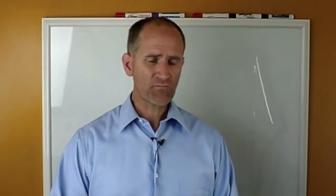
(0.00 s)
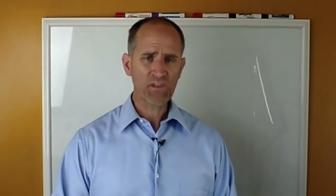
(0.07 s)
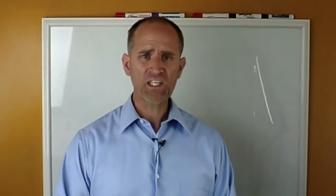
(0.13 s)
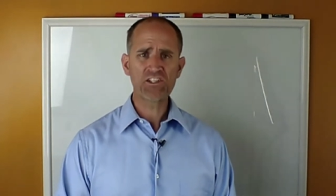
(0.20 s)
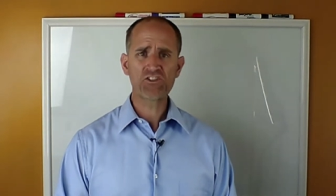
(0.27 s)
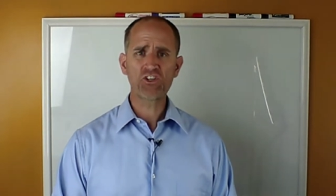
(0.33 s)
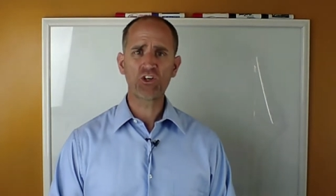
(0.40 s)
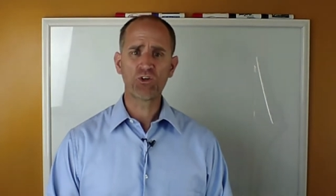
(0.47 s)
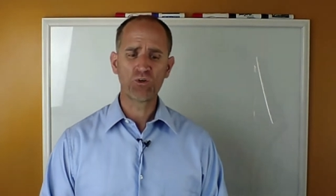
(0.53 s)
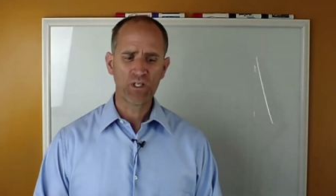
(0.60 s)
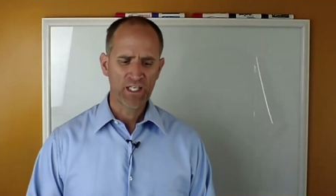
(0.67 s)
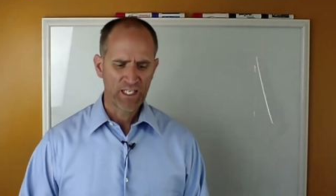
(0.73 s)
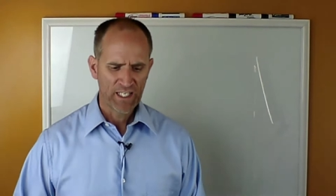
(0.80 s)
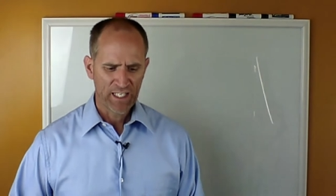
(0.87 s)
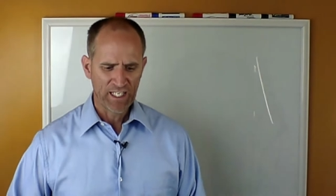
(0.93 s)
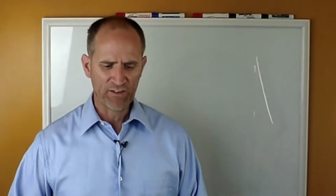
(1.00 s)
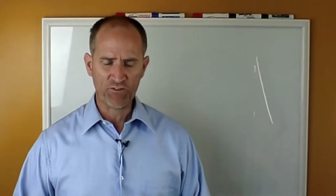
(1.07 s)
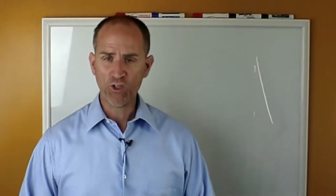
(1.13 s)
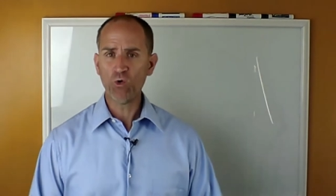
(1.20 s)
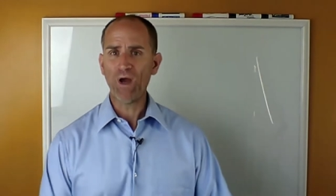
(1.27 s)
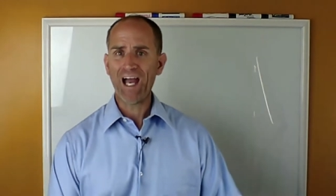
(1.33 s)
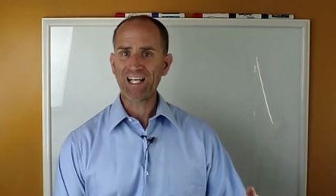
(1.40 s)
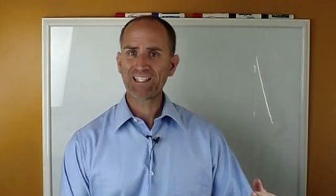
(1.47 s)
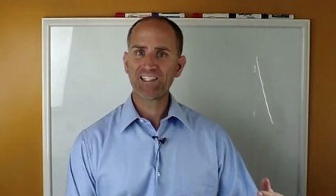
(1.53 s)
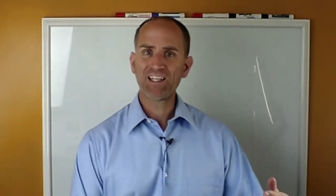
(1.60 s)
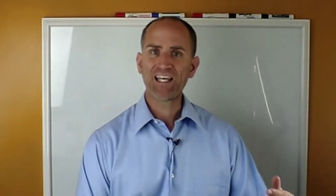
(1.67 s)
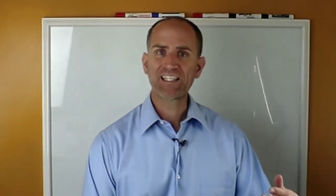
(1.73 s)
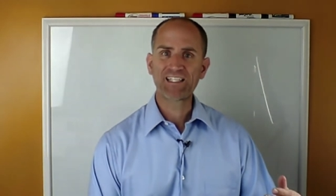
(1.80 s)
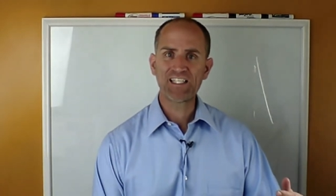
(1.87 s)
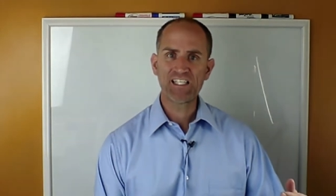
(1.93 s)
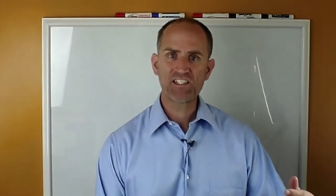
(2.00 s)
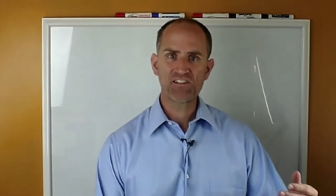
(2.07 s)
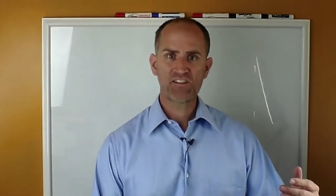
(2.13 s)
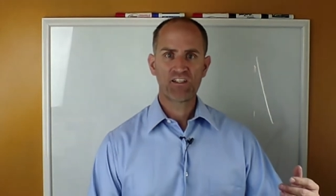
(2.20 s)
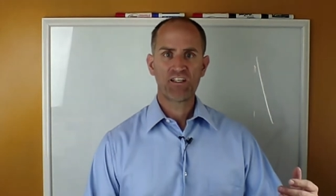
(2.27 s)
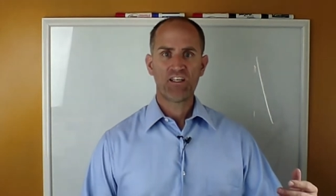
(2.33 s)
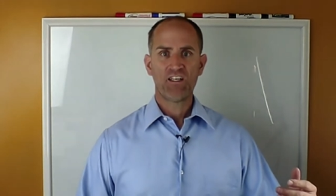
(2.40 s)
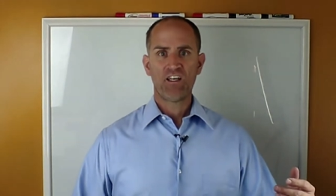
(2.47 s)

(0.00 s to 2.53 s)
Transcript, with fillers: And so, if you acted like this,